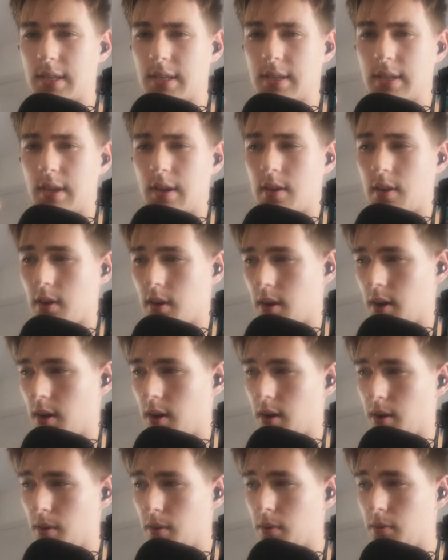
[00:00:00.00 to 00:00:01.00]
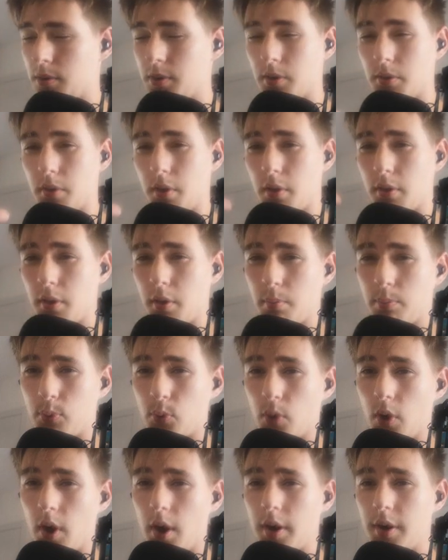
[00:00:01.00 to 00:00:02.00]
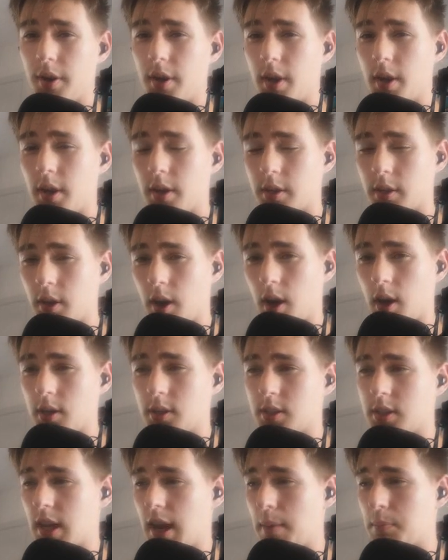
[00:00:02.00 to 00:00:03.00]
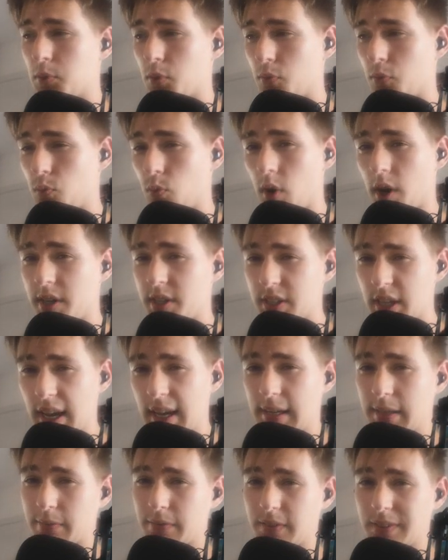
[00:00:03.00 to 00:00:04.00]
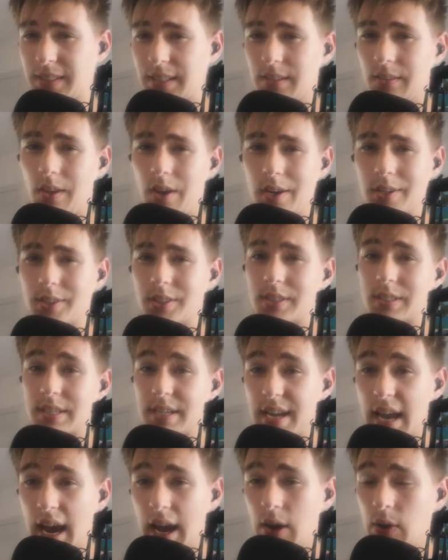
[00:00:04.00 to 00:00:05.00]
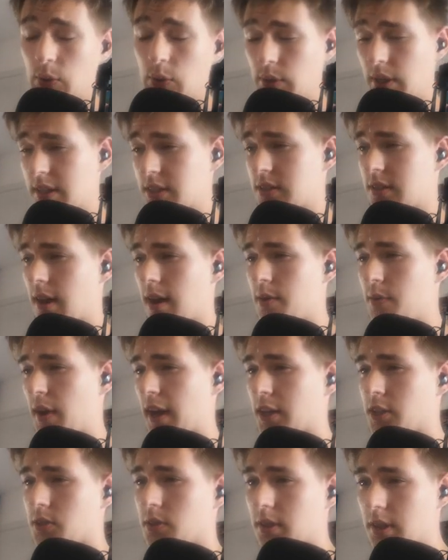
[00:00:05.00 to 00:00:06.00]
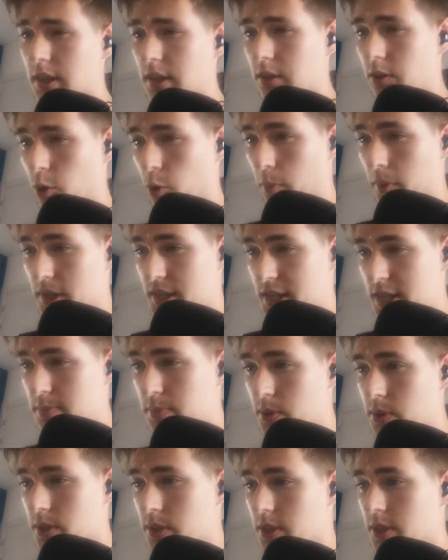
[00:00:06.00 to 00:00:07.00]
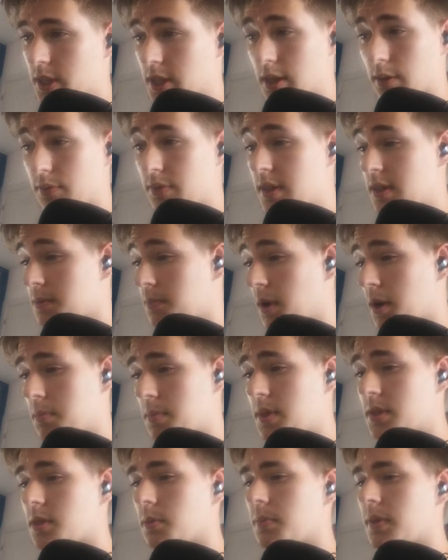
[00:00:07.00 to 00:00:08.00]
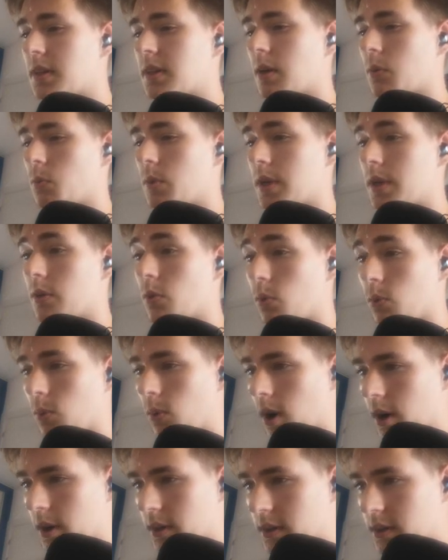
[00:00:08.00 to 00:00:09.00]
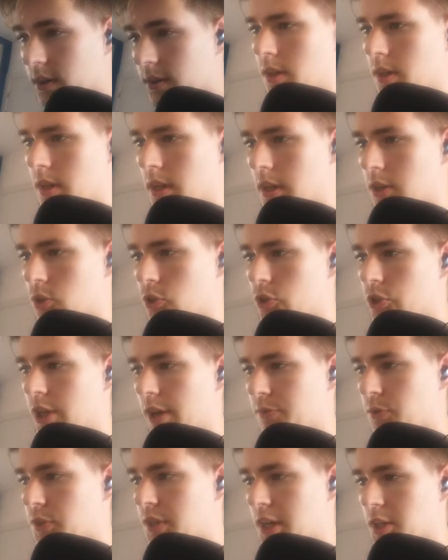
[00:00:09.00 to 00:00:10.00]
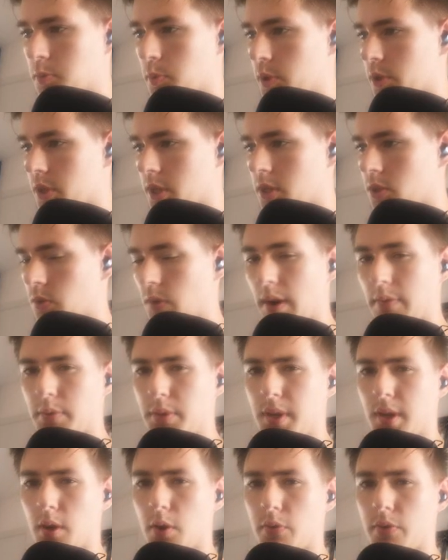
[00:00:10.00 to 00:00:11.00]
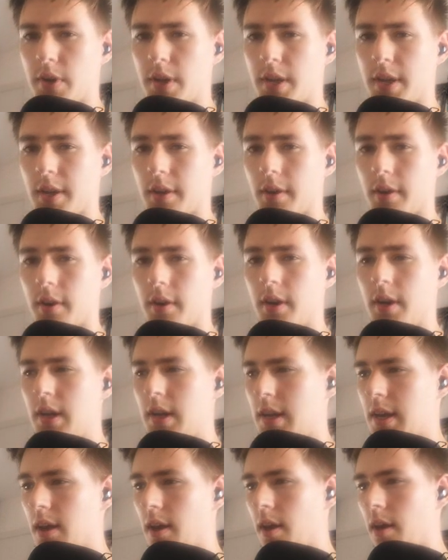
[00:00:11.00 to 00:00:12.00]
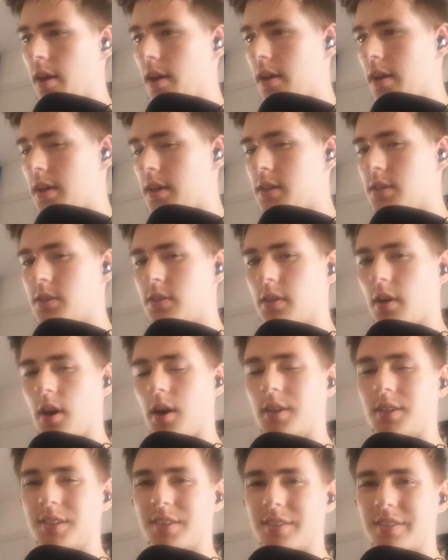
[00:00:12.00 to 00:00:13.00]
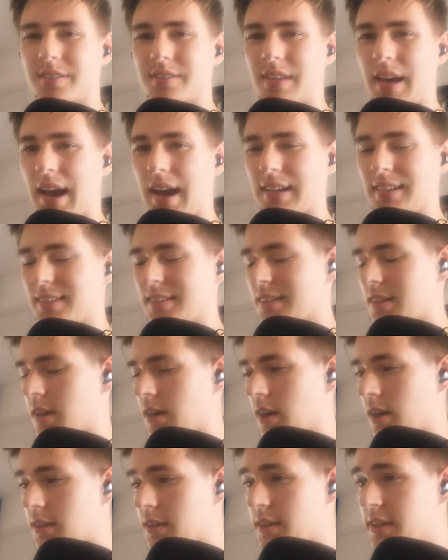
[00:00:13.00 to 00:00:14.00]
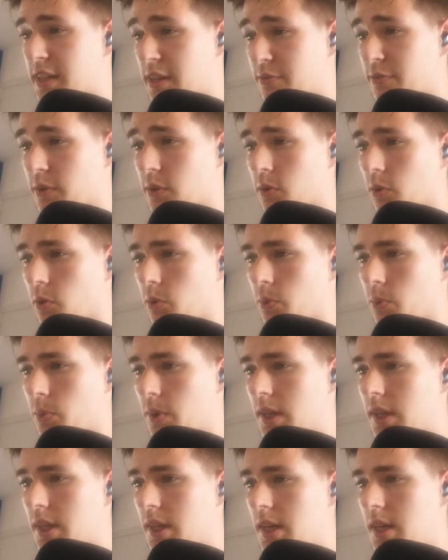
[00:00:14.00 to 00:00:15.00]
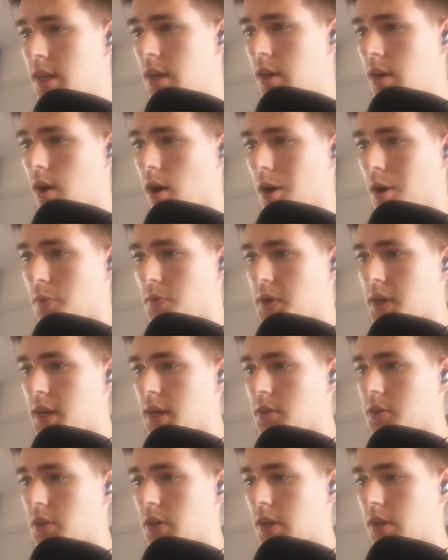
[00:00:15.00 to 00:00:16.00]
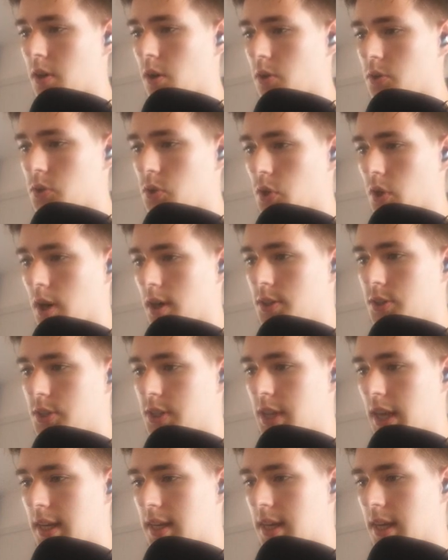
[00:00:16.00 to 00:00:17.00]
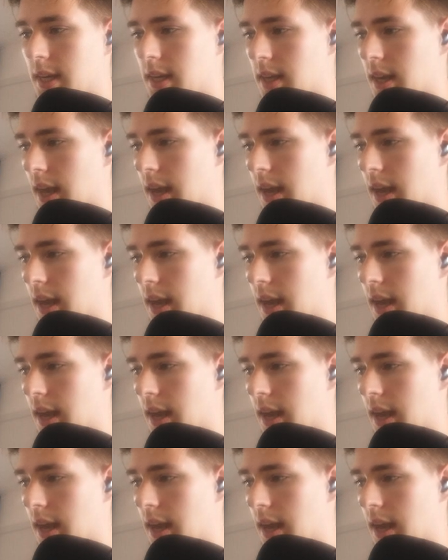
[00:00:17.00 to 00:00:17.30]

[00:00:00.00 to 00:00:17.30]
the, uh, you know, the, the broad concept of what is NFT launch. Now let's dive actually a little bit deeper to see if this might be something that we want. Here you just have your dashboard. You can do everything over here. Uh, it is not that uh, difficult really. Over here you can go to your unstaking